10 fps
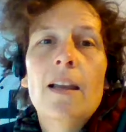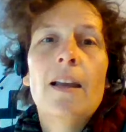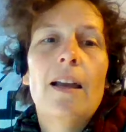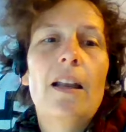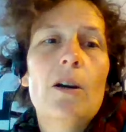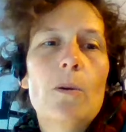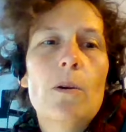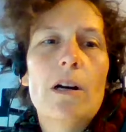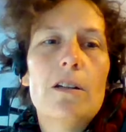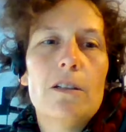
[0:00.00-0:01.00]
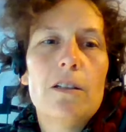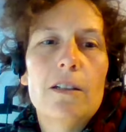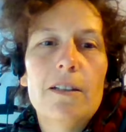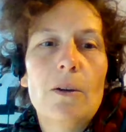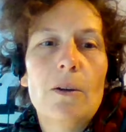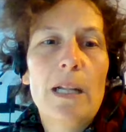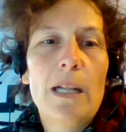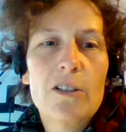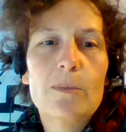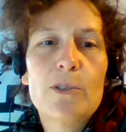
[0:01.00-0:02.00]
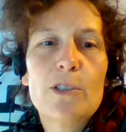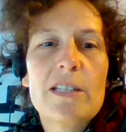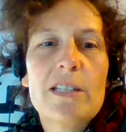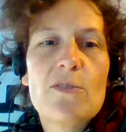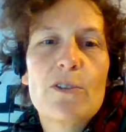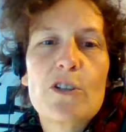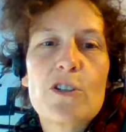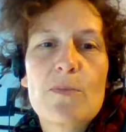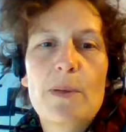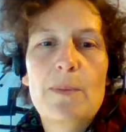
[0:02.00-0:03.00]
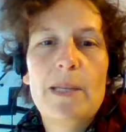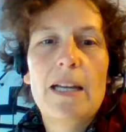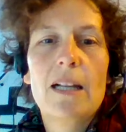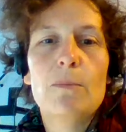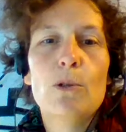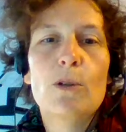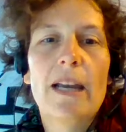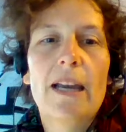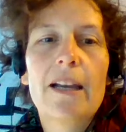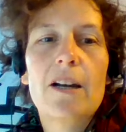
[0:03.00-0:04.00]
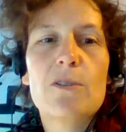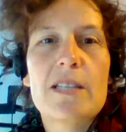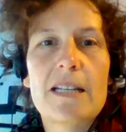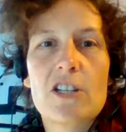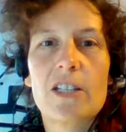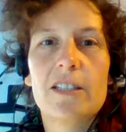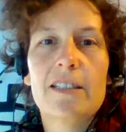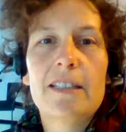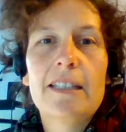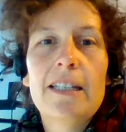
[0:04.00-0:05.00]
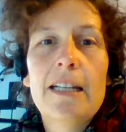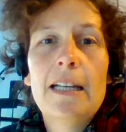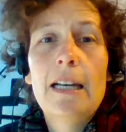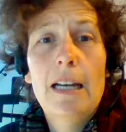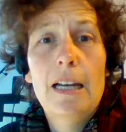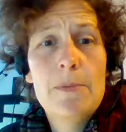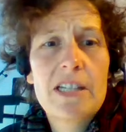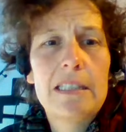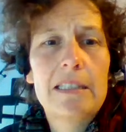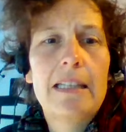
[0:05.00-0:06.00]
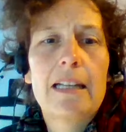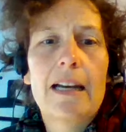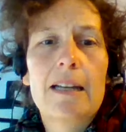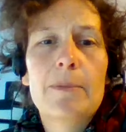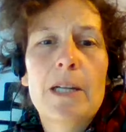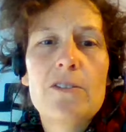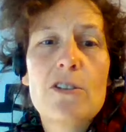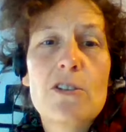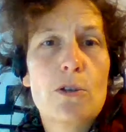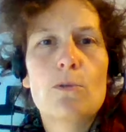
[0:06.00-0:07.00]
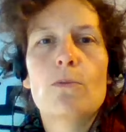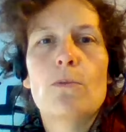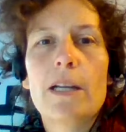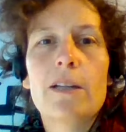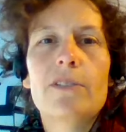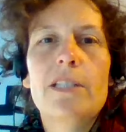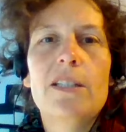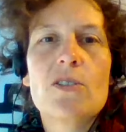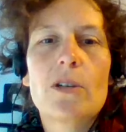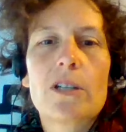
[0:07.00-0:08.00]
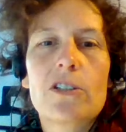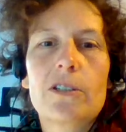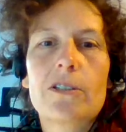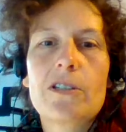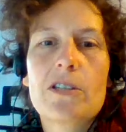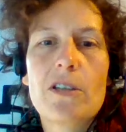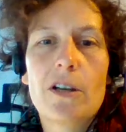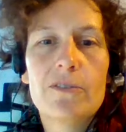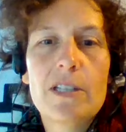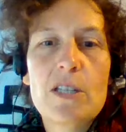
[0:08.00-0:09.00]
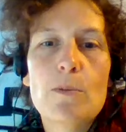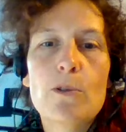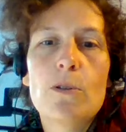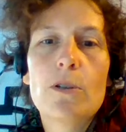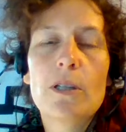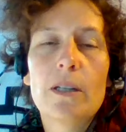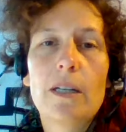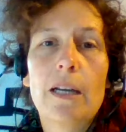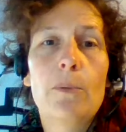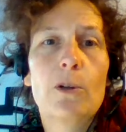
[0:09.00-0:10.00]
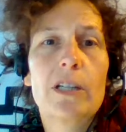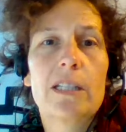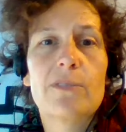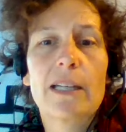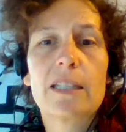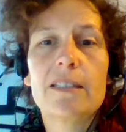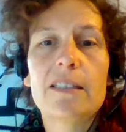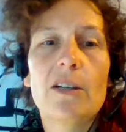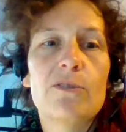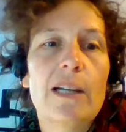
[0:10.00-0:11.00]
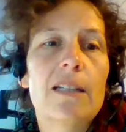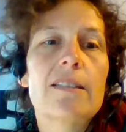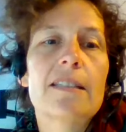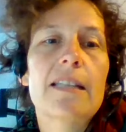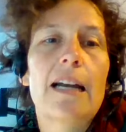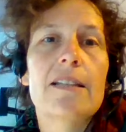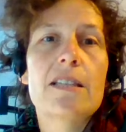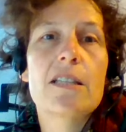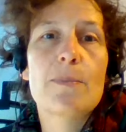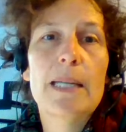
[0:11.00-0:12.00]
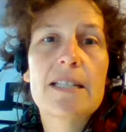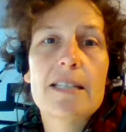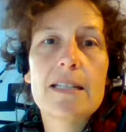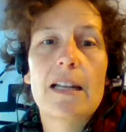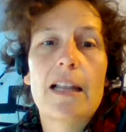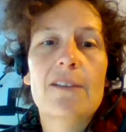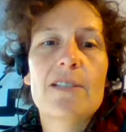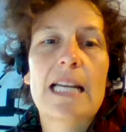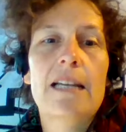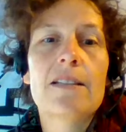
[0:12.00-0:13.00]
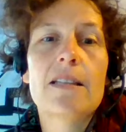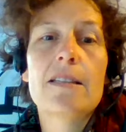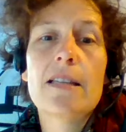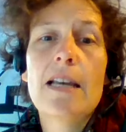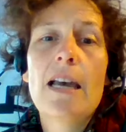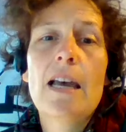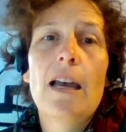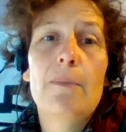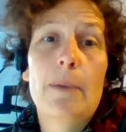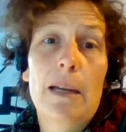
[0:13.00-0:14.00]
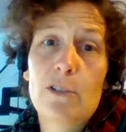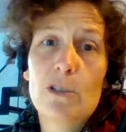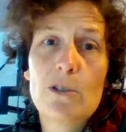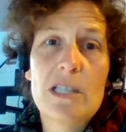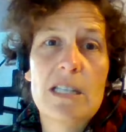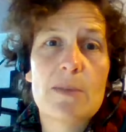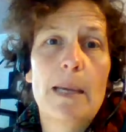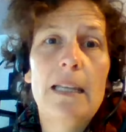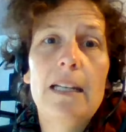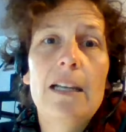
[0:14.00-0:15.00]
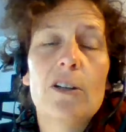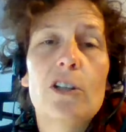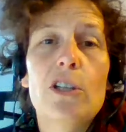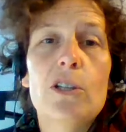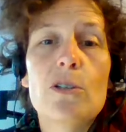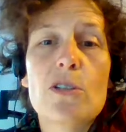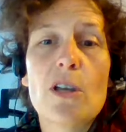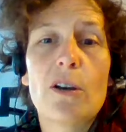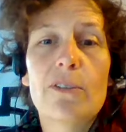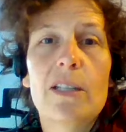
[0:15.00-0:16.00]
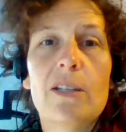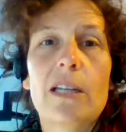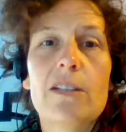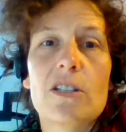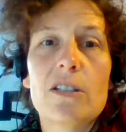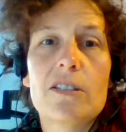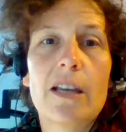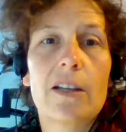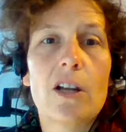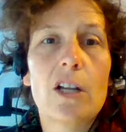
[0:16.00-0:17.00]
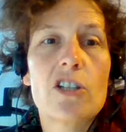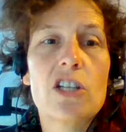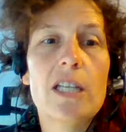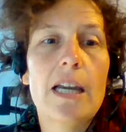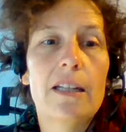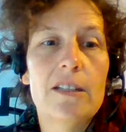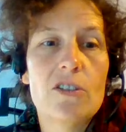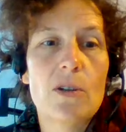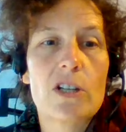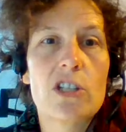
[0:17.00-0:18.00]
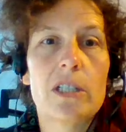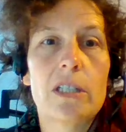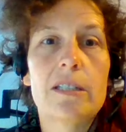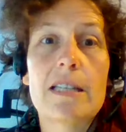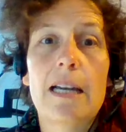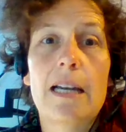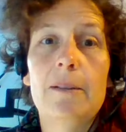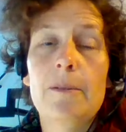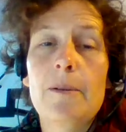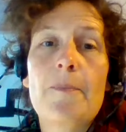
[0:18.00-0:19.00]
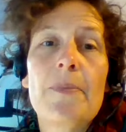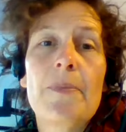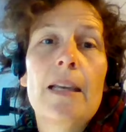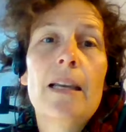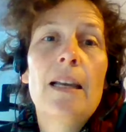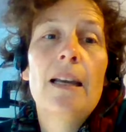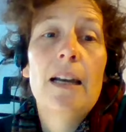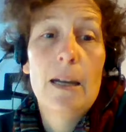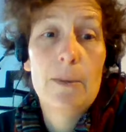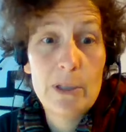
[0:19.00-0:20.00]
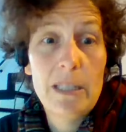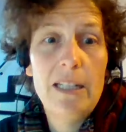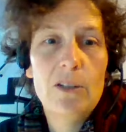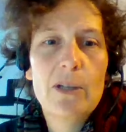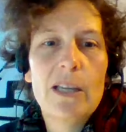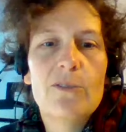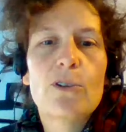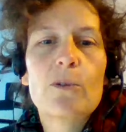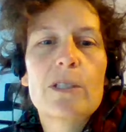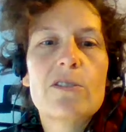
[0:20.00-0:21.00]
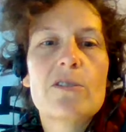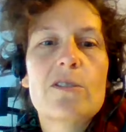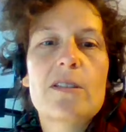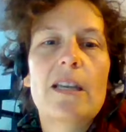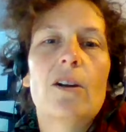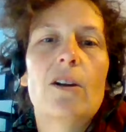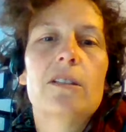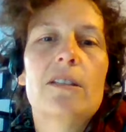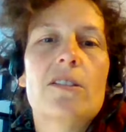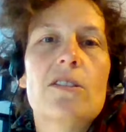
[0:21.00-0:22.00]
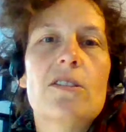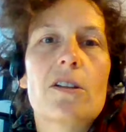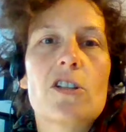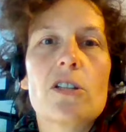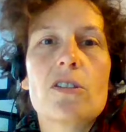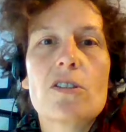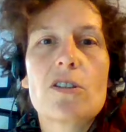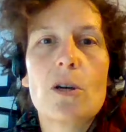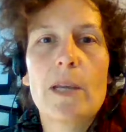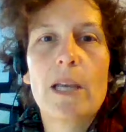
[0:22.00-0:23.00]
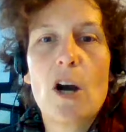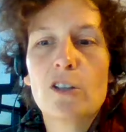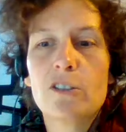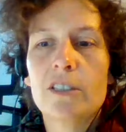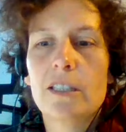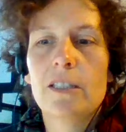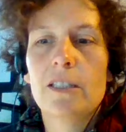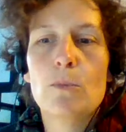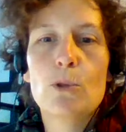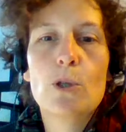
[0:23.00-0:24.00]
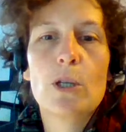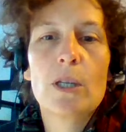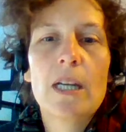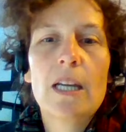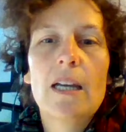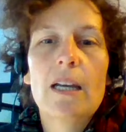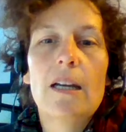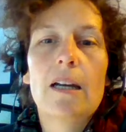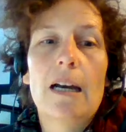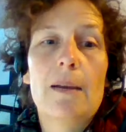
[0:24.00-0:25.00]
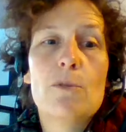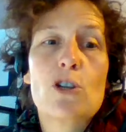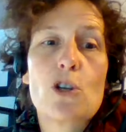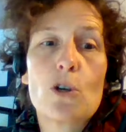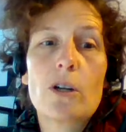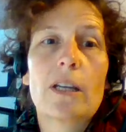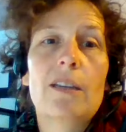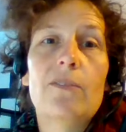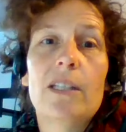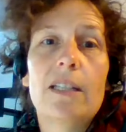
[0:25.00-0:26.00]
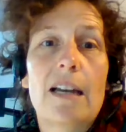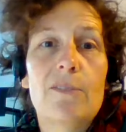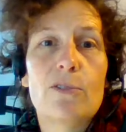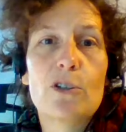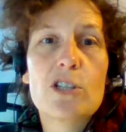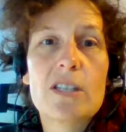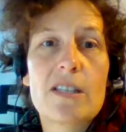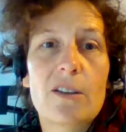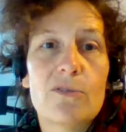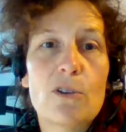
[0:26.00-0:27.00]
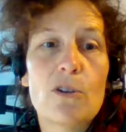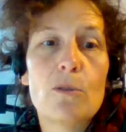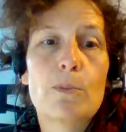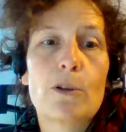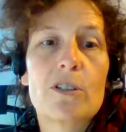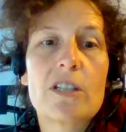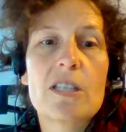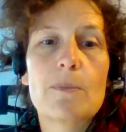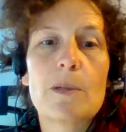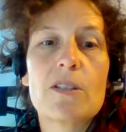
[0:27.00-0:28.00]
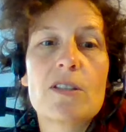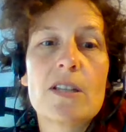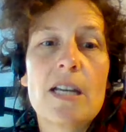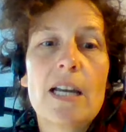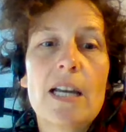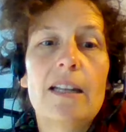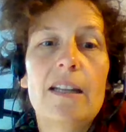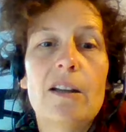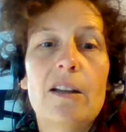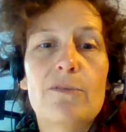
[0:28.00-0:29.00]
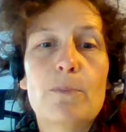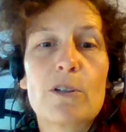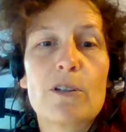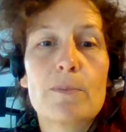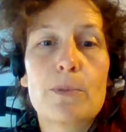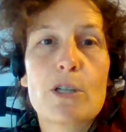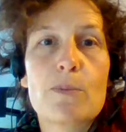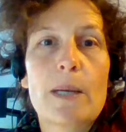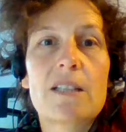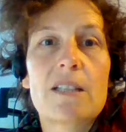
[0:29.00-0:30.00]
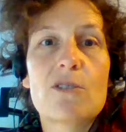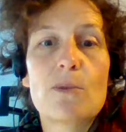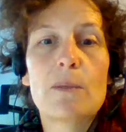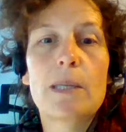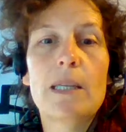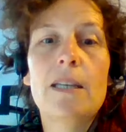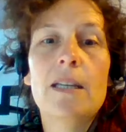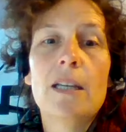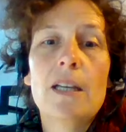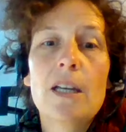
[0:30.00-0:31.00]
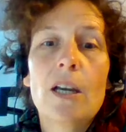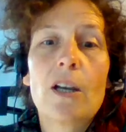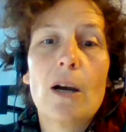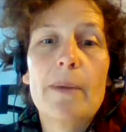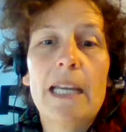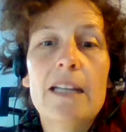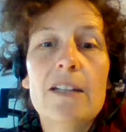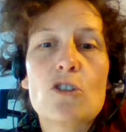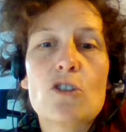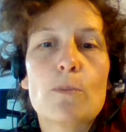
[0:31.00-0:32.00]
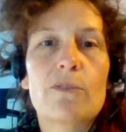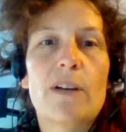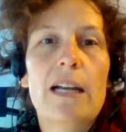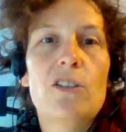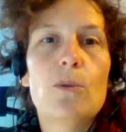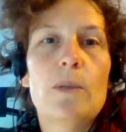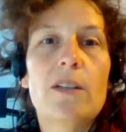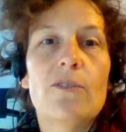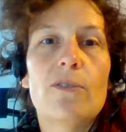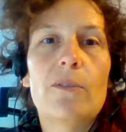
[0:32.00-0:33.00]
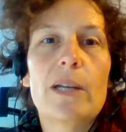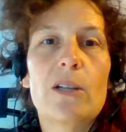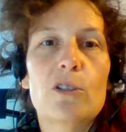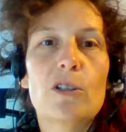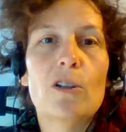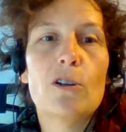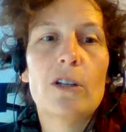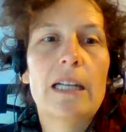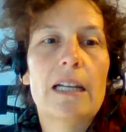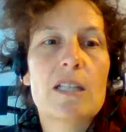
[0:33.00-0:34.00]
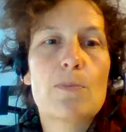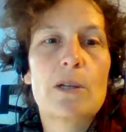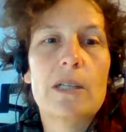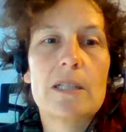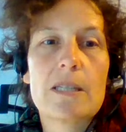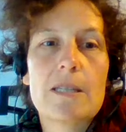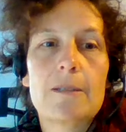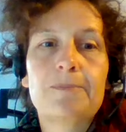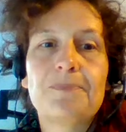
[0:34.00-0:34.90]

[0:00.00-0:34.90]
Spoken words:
Hello all, welcome to this first PBL-MOOC hangout session. I'm Geraldine Klaarbout, so one of the instructors of this MOOC. I work at the Faculty of Health Sciences, Medicine and Life Sciences, and my focus is mainly on the use of educational technology and instructional design. I'm really looking forward to seeing all the discussions going on in the MOOC. I'm sure, given the diversity of all participants, that enough perspectives will be coming in to provide you with a very good learning experience.